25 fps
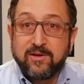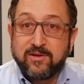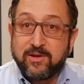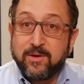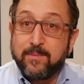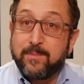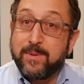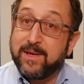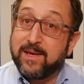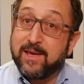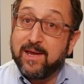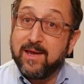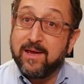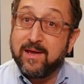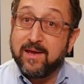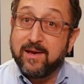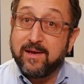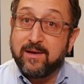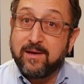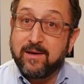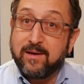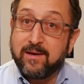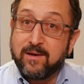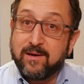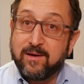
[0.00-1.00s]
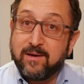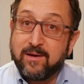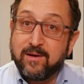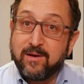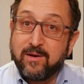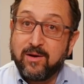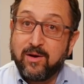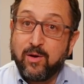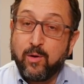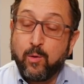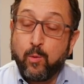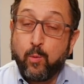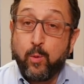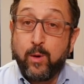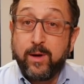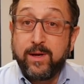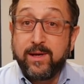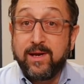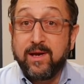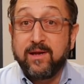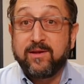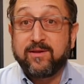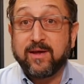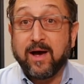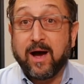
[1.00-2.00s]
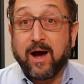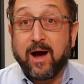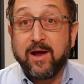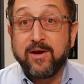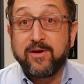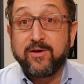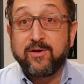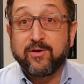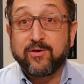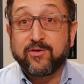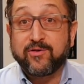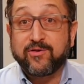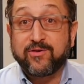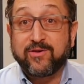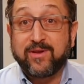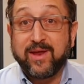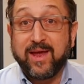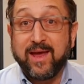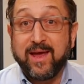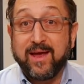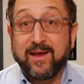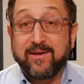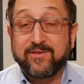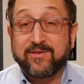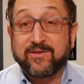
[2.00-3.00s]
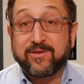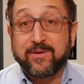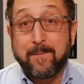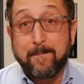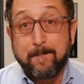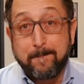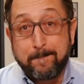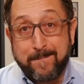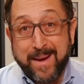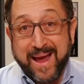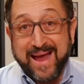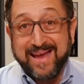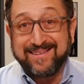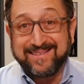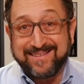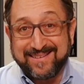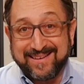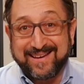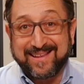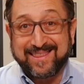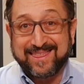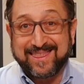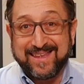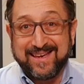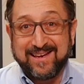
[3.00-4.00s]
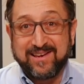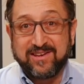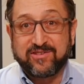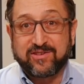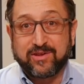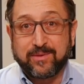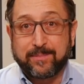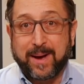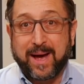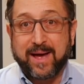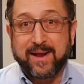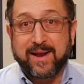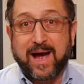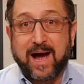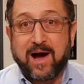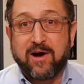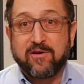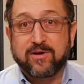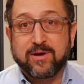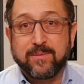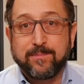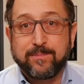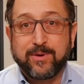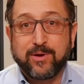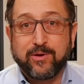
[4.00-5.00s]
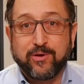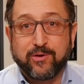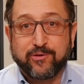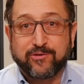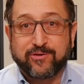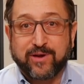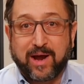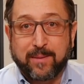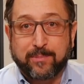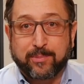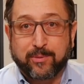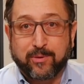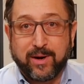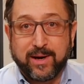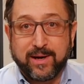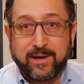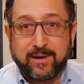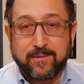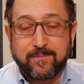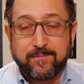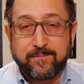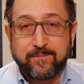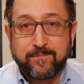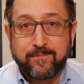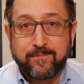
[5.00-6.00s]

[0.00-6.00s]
To begin, we need to understand some basic things about how computers operate.